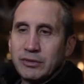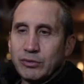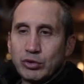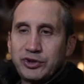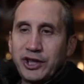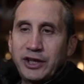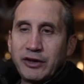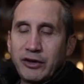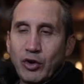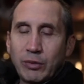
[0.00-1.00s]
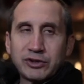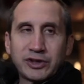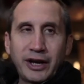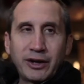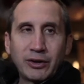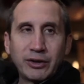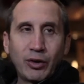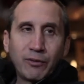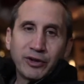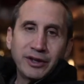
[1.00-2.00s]
routine and the normal cycle and
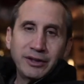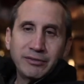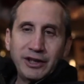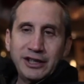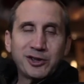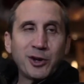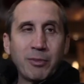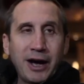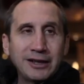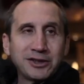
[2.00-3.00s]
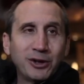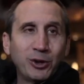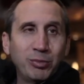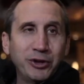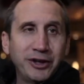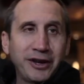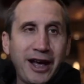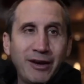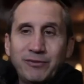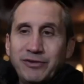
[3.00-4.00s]
hopefully ease their minds a little bit and
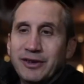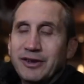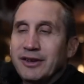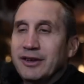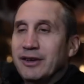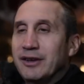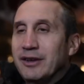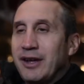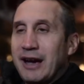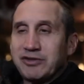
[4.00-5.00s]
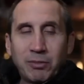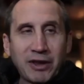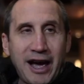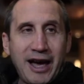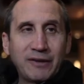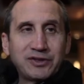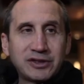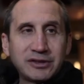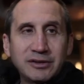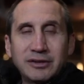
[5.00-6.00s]
have some
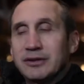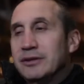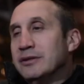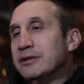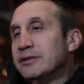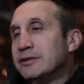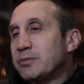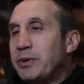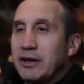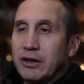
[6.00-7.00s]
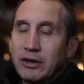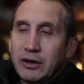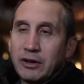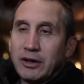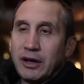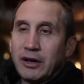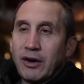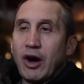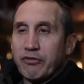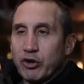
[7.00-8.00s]
laughs, spend a little
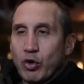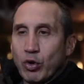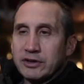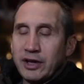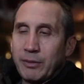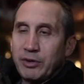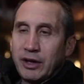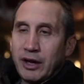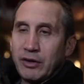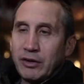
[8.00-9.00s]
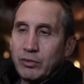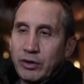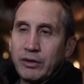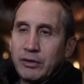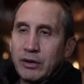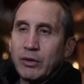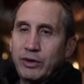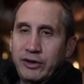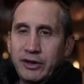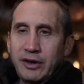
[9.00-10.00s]
off the court time together, and you know,
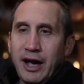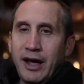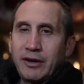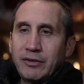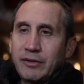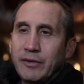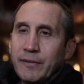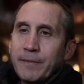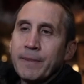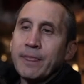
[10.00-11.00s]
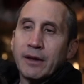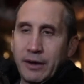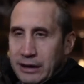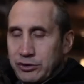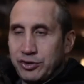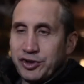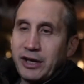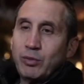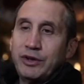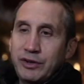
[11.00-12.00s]
we did that. And as you
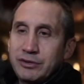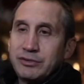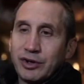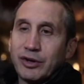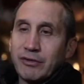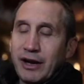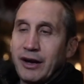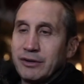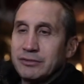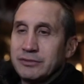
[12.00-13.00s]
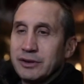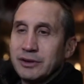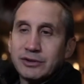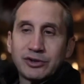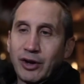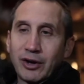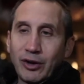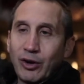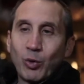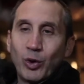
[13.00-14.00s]
said, we did turn around and start a
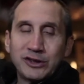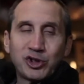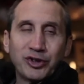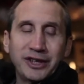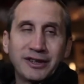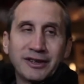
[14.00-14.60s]
long win streak,